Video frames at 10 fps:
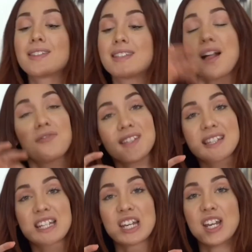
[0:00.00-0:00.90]
selfie
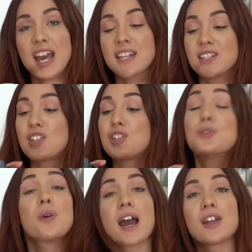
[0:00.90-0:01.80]
stick has a
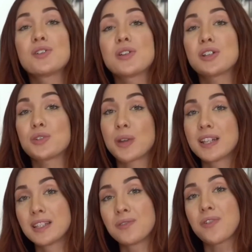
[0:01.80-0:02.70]

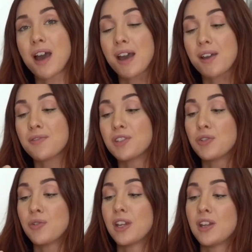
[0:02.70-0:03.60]

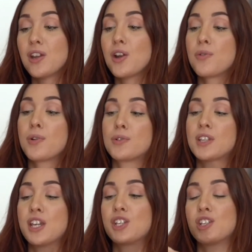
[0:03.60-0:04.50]
225-degree
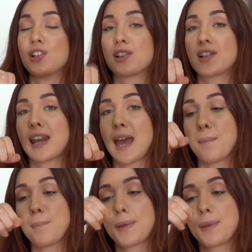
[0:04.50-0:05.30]
rotational clamp.